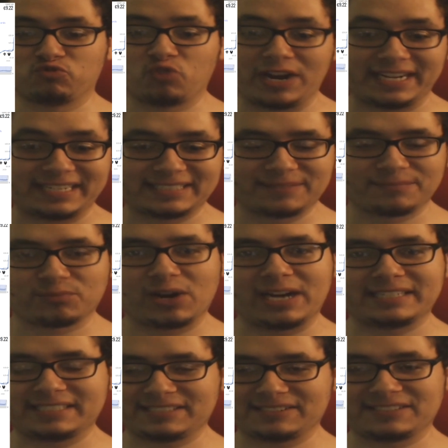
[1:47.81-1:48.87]
raised the
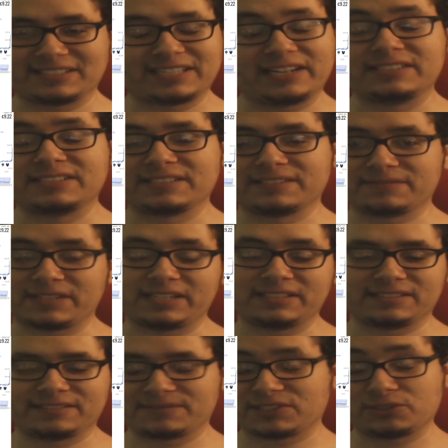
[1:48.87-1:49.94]
prices on tons of
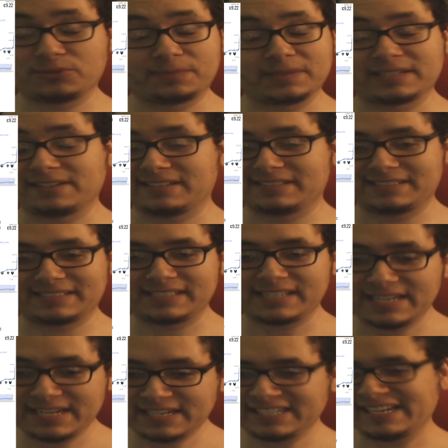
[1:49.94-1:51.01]
stupid cards. It's
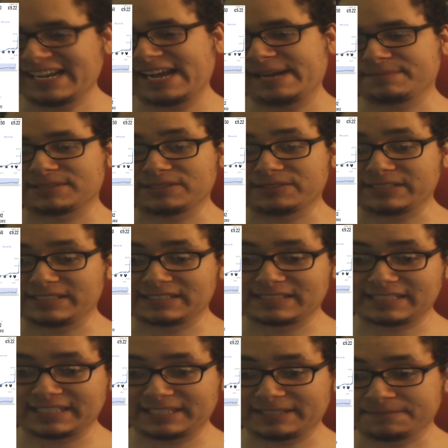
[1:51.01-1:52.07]
absolutely
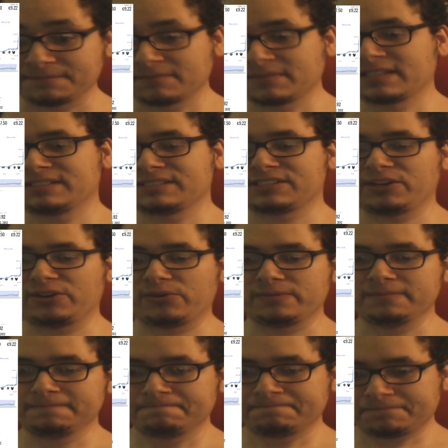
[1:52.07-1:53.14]
insane.
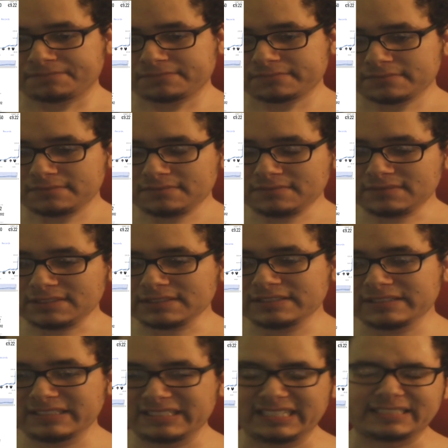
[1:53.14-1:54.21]
So,
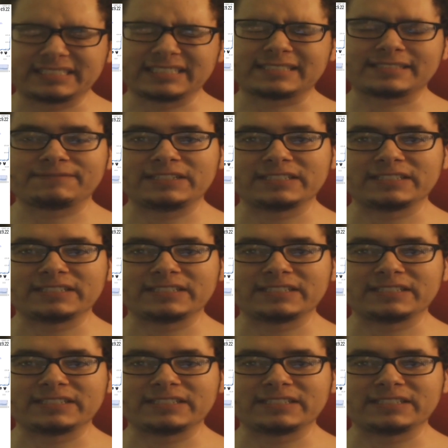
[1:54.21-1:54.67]
it just